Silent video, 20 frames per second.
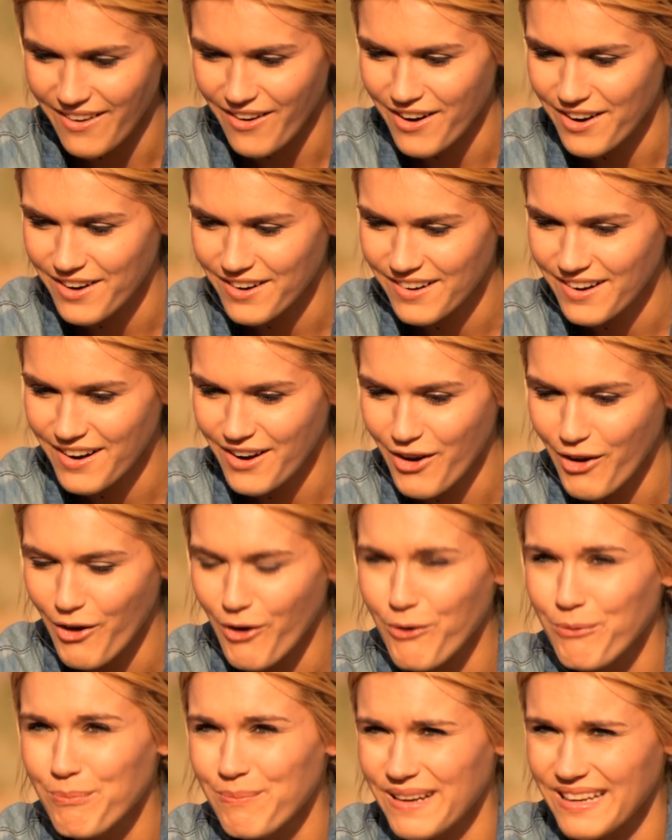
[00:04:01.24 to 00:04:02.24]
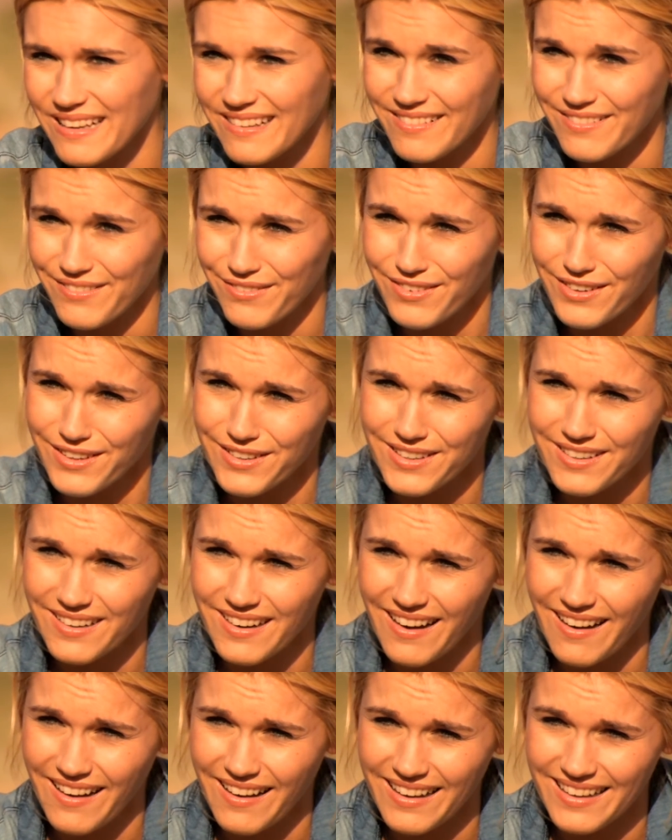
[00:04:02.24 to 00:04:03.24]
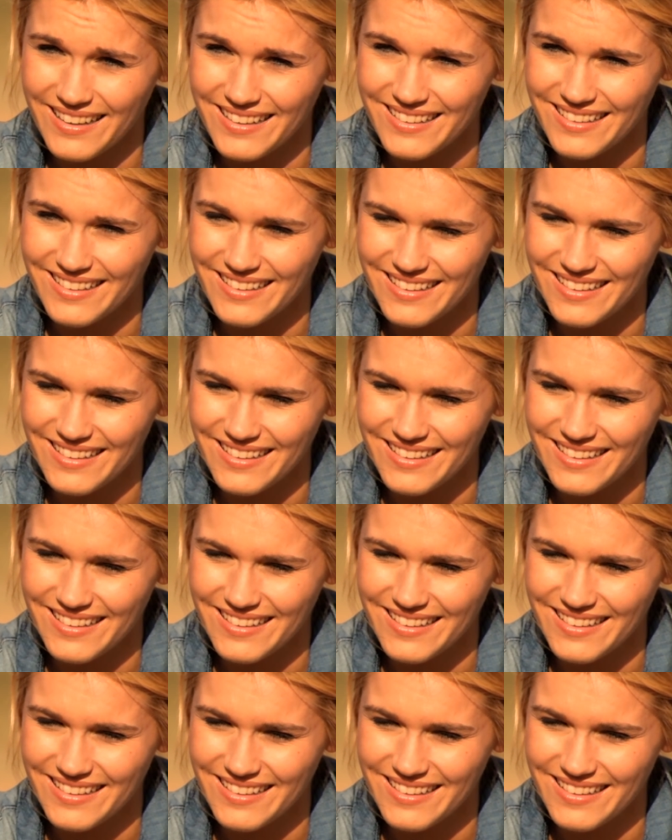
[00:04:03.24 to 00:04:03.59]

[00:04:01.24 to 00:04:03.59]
are hoping for uh,